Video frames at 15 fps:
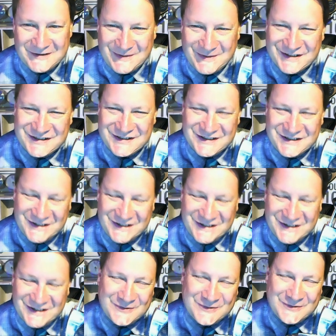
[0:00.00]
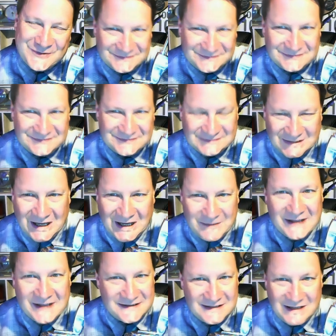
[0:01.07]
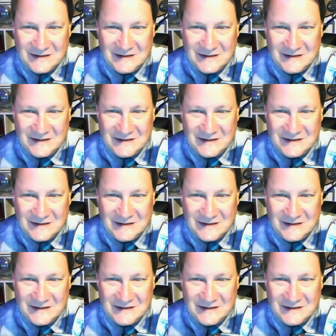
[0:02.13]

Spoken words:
because I'm not.